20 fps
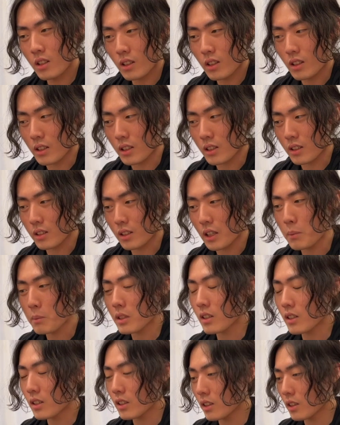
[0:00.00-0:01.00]
Like, let me
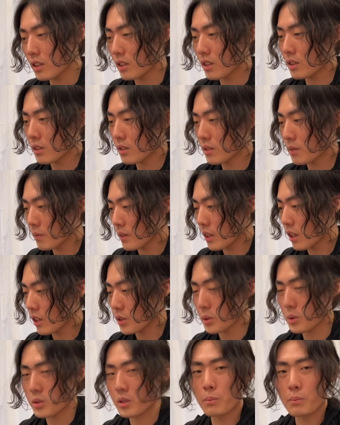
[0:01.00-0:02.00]

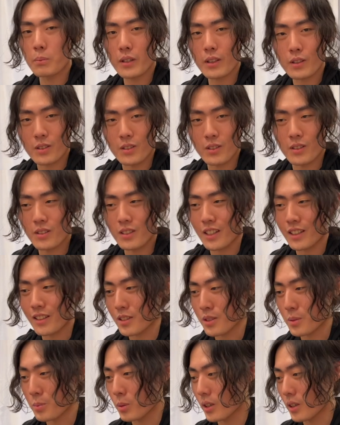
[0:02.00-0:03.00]
show some pictures at
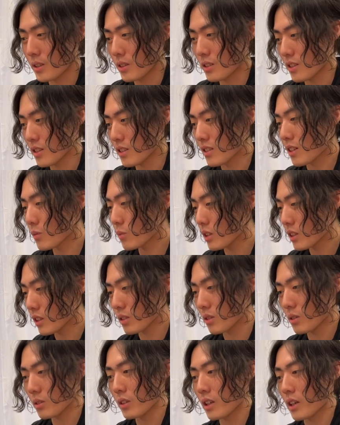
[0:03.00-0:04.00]
this part, since I really
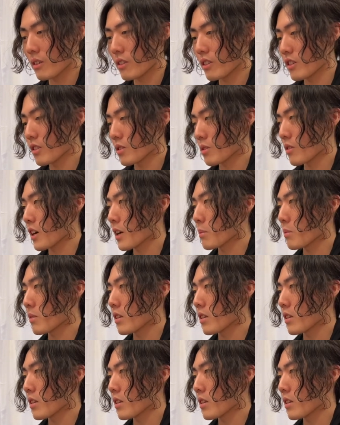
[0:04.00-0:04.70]
don't know how to describe